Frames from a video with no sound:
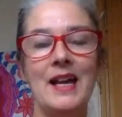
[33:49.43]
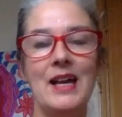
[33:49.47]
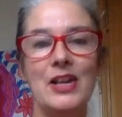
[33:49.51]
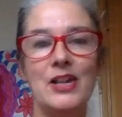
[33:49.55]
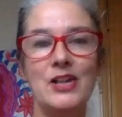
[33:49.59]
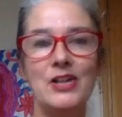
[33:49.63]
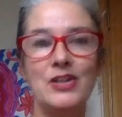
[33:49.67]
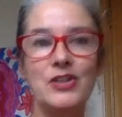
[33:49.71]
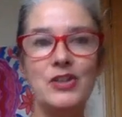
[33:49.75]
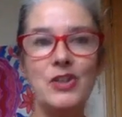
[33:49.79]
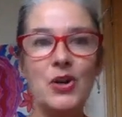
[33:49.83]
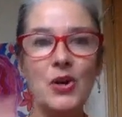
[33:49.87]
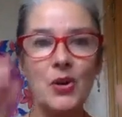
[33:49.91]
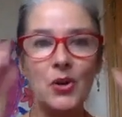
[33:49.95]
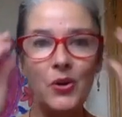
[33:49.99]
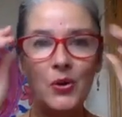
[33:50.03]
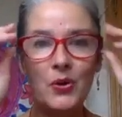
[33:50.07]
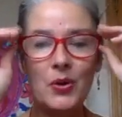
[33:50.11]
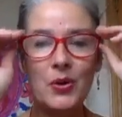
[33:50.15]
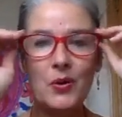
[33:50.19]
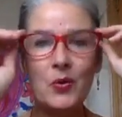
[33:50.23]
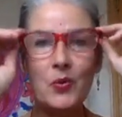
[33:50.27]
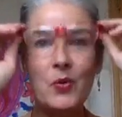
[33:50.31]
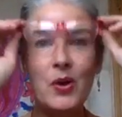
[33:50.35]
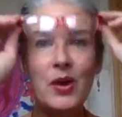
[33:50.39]

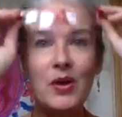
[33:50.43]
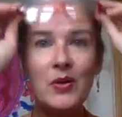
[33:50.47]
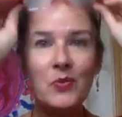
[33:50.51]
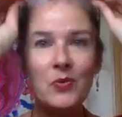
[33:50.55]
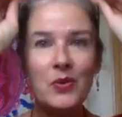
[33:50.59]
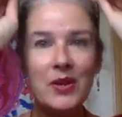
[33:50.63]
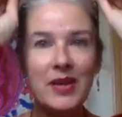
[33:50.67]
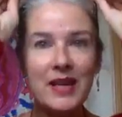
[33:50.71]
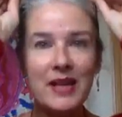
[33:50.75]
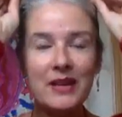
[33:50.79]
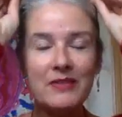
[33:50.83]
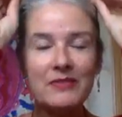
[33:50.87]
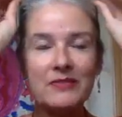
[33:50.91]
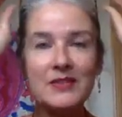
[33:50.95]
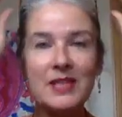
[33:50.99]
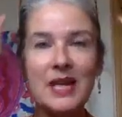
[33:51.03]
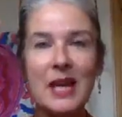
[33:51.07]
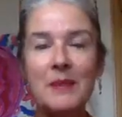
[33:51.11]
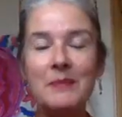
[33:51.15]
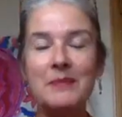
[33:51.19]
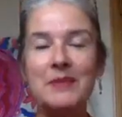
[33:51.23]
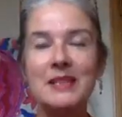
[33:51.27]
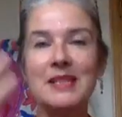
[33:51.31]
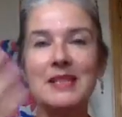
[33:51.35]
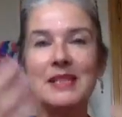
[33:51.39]
So when we have
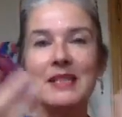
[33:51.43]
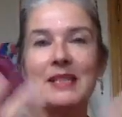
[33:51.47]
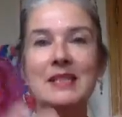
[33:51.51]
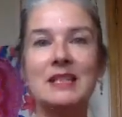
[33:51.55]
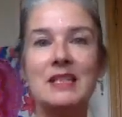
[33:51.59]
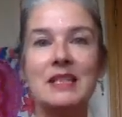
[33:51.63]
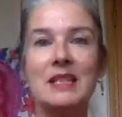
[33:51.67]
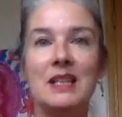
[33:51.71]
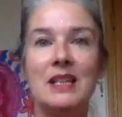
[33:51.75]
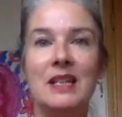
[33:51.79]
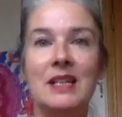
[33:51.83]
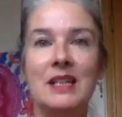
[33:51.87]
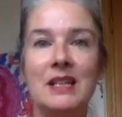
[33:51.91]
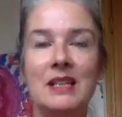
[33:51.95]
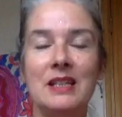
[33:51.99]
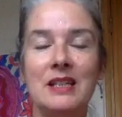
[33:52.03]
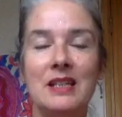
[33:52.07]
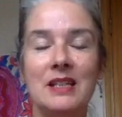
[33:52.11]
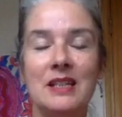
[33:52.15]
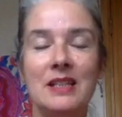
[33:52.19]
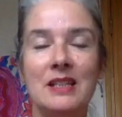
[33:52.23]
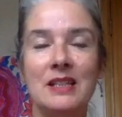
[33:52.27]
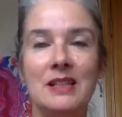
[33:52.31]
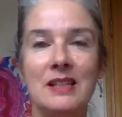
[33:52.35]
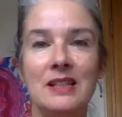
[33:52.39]
tapped into
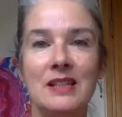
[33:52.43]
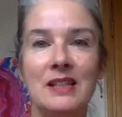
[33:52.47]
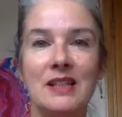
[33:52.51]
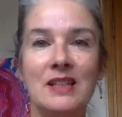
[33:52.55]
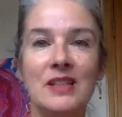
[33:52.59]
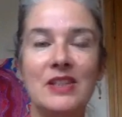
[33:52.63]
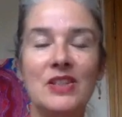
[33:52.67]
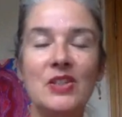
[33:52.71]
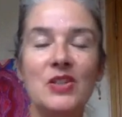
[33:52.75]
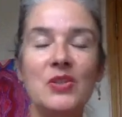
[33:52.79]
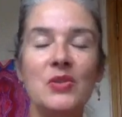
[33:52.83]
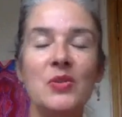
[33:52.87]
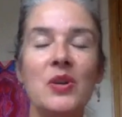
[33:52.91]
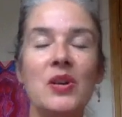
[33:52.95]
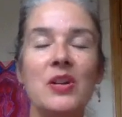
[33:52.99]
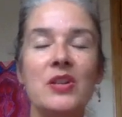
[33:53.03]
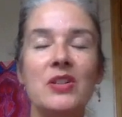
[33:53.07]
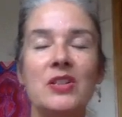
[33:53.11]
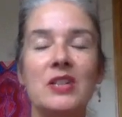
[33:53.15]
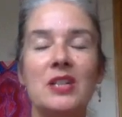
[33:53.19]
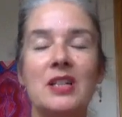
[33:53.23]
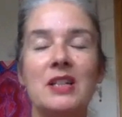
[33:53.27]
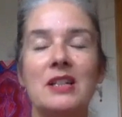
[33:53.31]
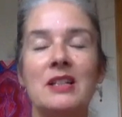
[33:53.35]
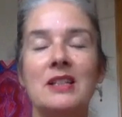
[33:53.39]
this, to our
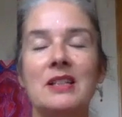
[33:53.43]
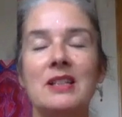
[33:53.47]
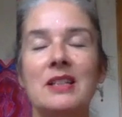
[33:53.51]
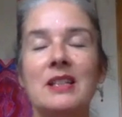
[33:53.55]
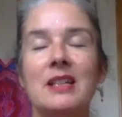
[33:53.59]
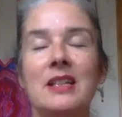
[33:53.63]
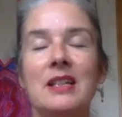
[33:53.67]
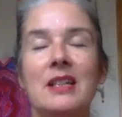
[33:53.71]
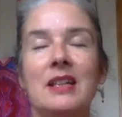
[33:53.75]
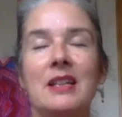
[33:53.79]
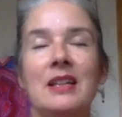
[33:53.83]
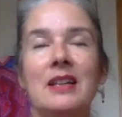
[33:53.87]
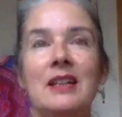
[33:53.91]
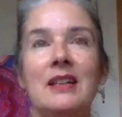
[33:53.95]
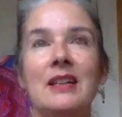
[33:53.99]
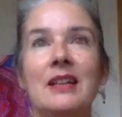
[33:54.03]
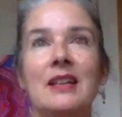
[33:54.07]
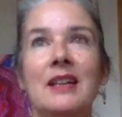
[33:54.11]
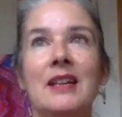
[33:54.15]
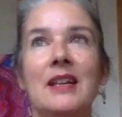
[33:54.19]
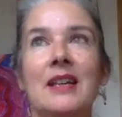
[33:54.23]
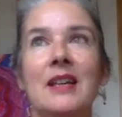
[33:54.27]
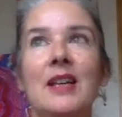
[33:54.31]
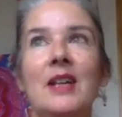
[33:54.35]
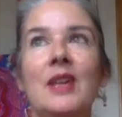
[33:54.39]
Shakti,
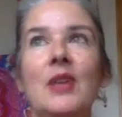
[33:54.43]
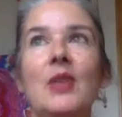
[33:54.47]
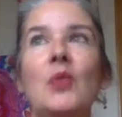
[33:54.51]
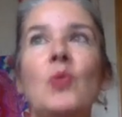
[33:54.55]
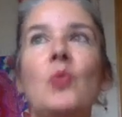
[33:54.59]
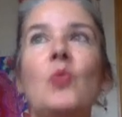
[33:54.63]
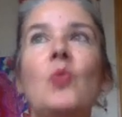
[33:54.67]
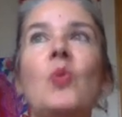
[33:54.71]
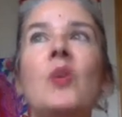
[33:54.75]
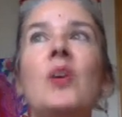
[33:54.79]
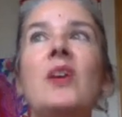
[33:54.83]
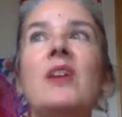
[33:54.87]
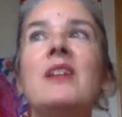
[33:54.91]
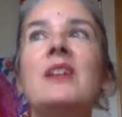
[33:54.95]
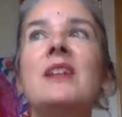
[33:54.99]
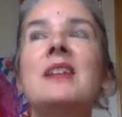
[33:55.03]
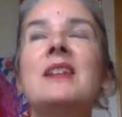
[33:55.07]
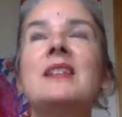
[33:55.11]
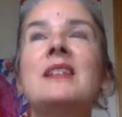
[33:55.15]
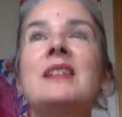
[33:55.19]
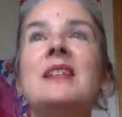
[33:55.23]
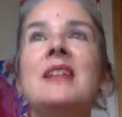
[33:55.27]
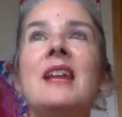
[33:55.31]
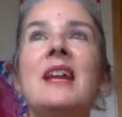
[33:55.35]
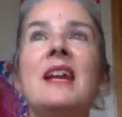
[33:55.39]
what
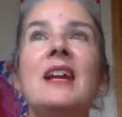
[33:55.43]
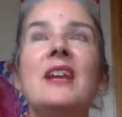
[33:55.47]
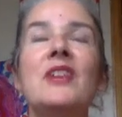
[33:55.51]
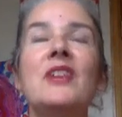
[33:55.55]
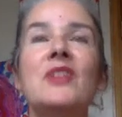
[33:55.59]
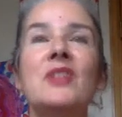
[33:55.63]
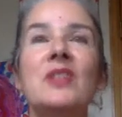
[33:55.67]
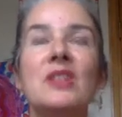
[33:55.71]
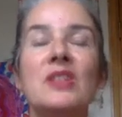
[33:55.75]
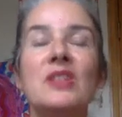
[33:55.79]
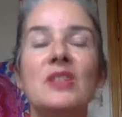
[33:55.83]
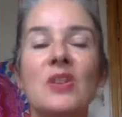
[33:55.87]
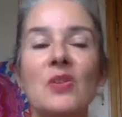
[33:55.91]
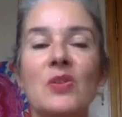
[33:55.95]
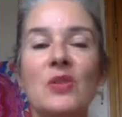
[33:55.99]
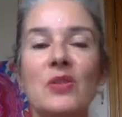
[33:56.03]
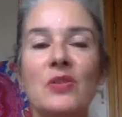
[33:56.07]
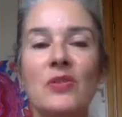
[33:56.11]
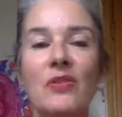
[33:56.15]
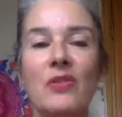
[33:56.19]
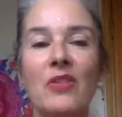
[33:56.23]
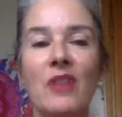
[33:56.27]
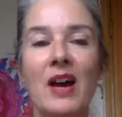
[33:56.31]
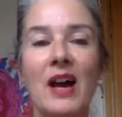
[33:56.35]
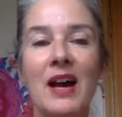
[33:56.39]
is the end result
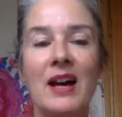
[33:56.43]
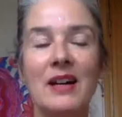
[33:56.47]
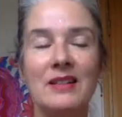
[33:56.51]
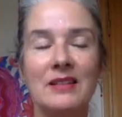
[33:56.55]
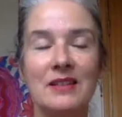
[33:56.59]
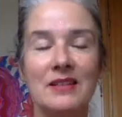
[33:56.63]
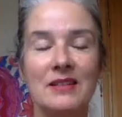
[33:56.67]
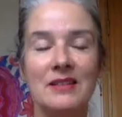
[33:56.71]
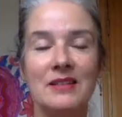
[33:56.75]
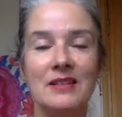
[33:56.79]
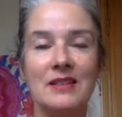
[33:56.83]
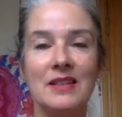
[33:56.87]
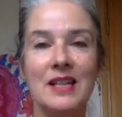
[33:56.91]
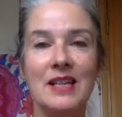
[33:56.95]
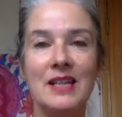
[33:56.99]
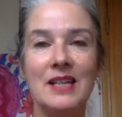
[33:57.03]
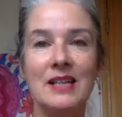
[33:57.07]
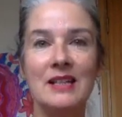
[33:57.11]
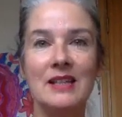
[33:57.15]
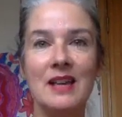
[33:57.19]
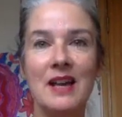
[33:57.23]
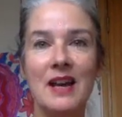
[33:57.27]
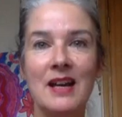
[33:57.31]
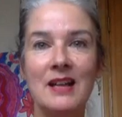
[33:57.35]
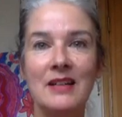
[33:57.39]
of that? Is
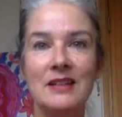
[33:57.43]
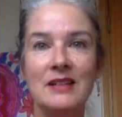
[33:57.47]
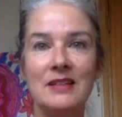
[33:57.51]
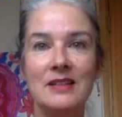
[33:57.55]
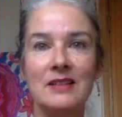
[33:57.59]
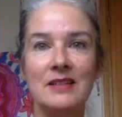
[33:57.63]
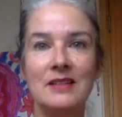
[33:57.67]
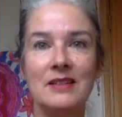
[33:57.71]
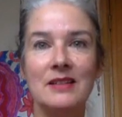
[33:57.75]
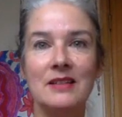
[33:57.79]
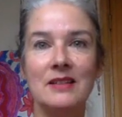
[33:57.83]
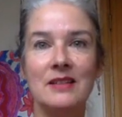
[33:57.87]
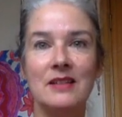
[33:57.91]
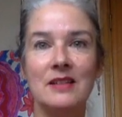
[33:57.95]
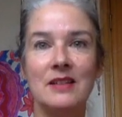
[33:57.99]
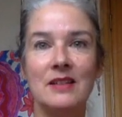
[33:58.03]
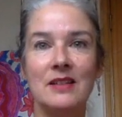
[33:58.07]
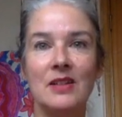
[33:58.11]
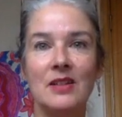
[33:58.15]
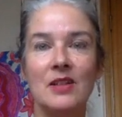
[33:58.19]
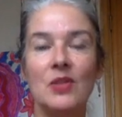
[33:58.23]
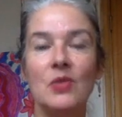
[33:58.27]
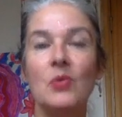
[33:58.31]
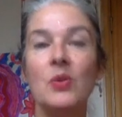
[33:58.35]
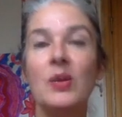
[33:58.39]
that
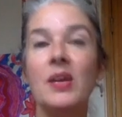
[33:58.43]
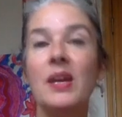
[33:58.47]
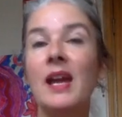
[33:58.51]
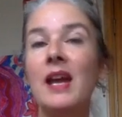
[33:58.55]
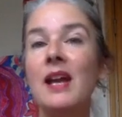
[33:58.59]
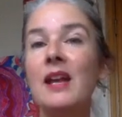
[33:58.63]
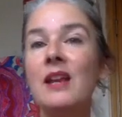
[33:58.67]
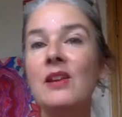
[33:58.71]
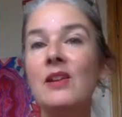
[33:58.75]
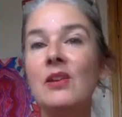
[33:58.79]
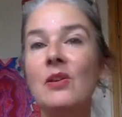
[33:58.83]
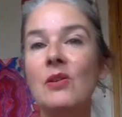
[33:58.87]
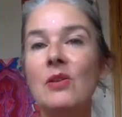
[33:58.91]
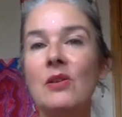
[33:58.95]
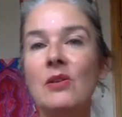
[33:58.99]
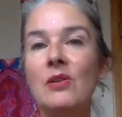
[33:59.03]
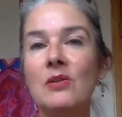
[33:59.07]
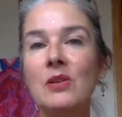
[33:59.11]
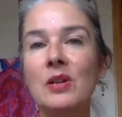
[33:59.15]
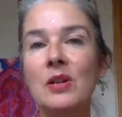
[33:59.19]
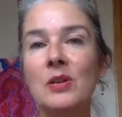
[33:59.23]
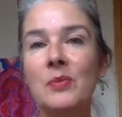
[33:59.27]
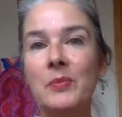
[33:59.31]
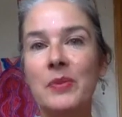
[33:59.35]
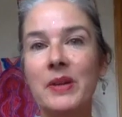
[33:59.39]
we can no
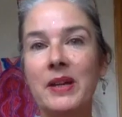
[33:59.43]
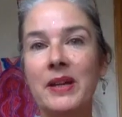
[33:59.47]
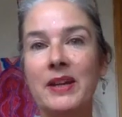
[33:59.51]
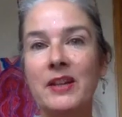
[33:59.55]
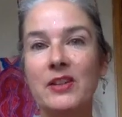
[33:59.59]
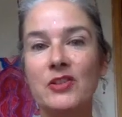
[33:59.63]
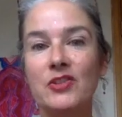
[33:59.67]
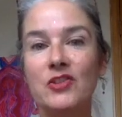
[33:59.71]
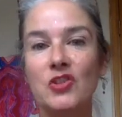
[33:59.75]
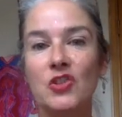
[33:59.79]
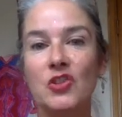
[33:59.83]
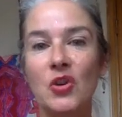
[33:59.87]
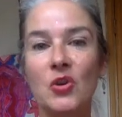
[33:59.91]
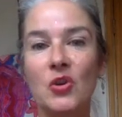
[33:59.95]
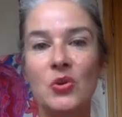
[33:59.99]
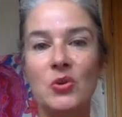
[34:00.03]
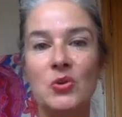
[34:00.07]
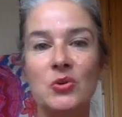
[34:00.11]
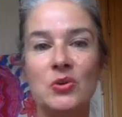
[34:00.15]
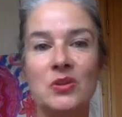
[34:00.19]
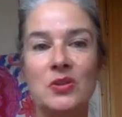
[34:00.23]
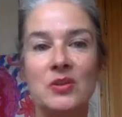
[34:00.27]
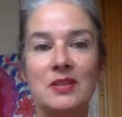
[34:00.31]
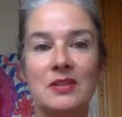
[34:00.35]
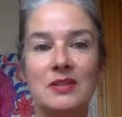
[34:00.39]
longer be
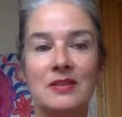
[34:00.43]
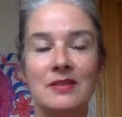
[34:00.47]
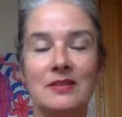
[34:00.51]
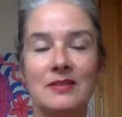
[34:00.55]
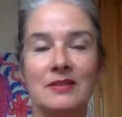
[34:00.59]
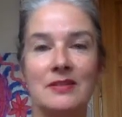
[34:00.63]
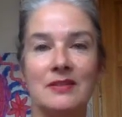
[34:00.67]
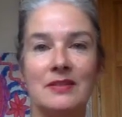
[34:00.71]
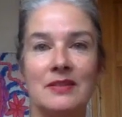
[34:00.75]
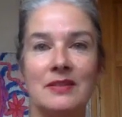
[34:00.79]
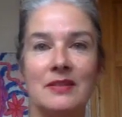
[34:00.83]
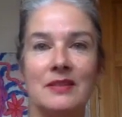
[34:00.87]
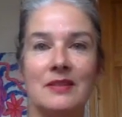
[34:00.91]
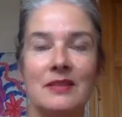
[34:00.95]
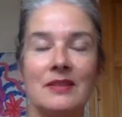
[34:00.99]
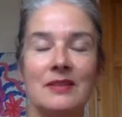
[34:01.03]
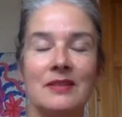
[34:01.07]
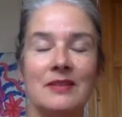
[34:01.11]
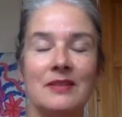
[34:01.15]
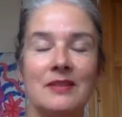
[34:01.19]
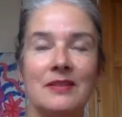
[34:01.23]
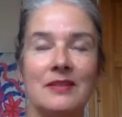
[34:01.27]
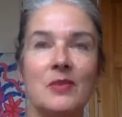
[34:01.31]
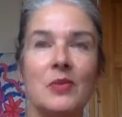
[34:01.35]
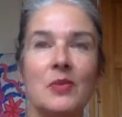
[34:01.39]
controlled.
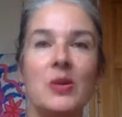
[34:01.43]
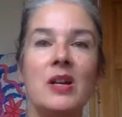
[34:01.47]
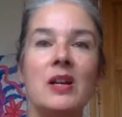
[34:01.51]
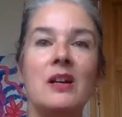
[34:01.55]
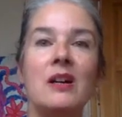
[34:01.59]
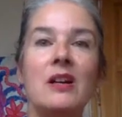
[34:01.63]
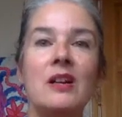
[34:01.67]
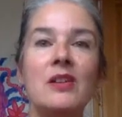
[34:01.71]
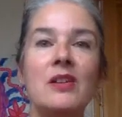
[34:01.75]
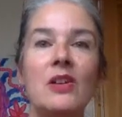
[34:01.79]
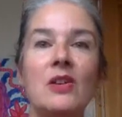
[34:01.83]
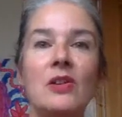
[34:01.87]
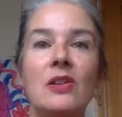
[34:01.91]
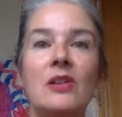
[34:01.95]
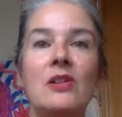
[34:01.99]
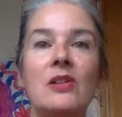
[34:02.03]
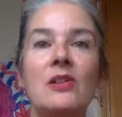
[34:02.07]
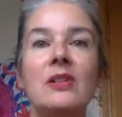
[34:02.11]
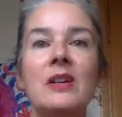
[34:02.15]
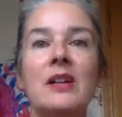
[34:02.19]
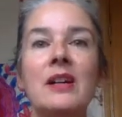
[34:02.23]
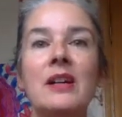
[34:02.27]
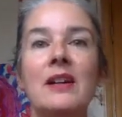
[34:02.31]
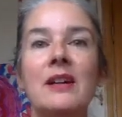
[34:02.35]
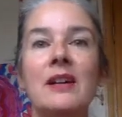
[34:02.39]
We are no
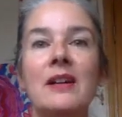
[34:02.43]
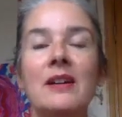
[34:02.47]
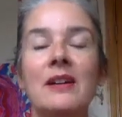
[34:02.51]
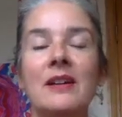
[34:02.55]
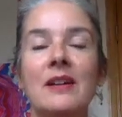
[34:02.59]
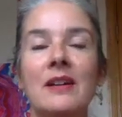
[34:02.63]
longer